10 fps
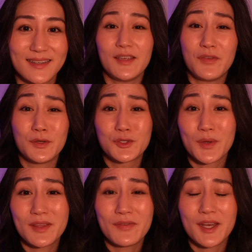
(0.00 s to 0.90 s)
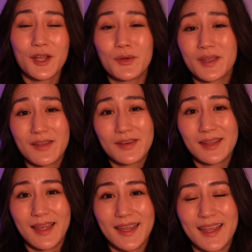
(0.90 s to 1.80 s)
If you enjoyed the video, give it a
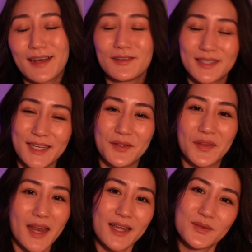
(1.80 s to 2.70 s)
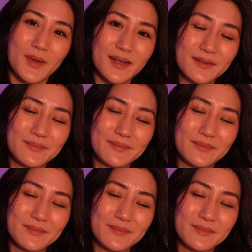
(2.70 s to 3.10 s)
like, and I'll see you in the next one.